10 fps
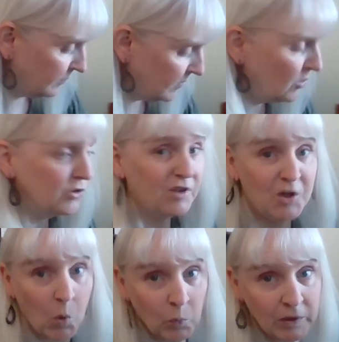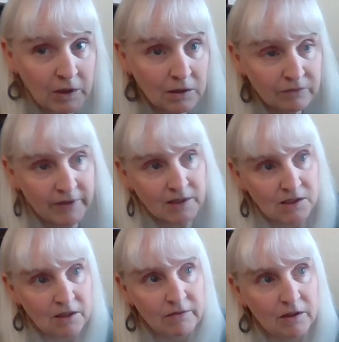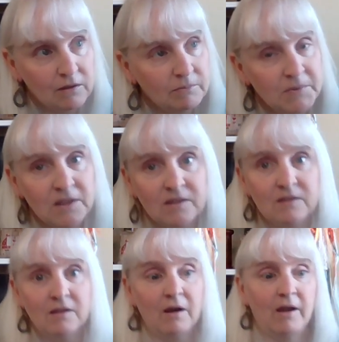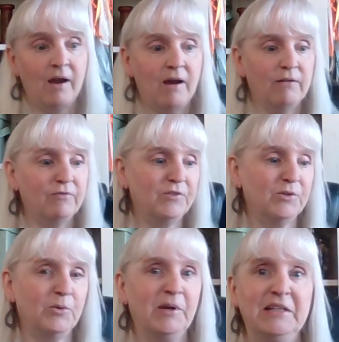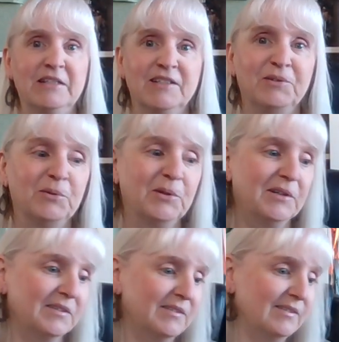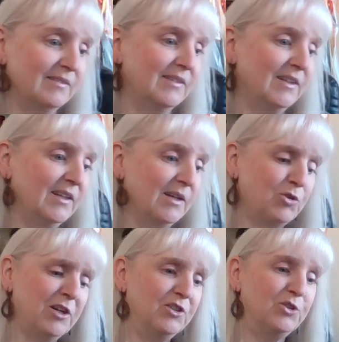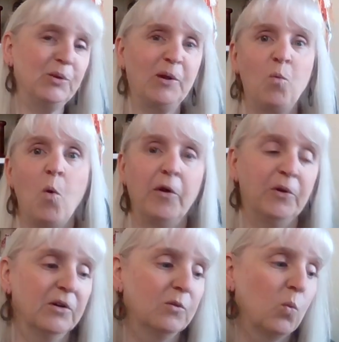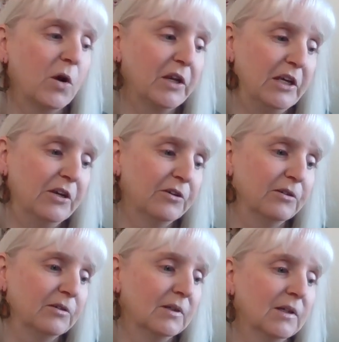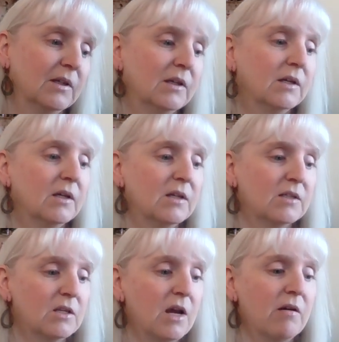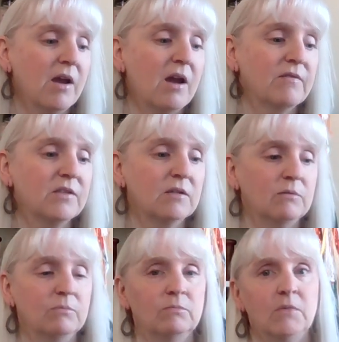Those are the only Thanksgiving pieces that I have, so I need to trying to do like one a year. So now I have some